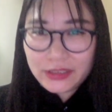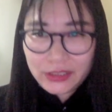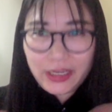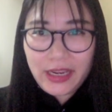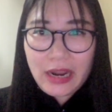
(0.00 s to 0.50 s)

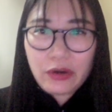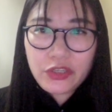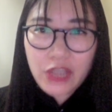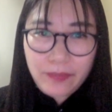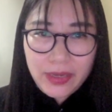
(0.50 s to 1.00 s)
Today, our
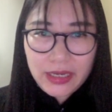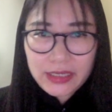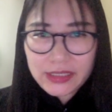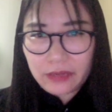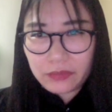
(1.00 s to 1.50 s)
topic
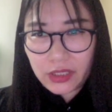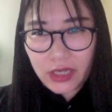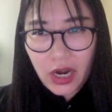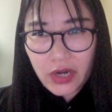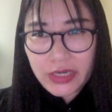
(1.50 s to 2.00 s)
is the
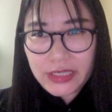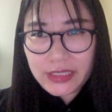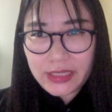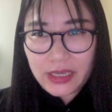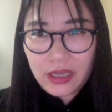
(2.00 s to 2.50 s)

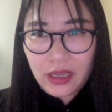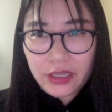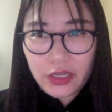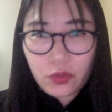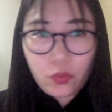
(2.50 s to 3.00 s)
currency
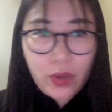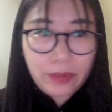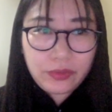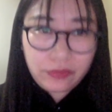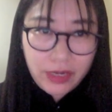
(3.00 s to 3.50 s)
in
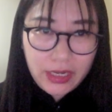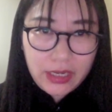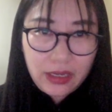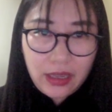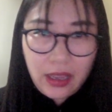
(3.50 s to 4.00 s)
Web3.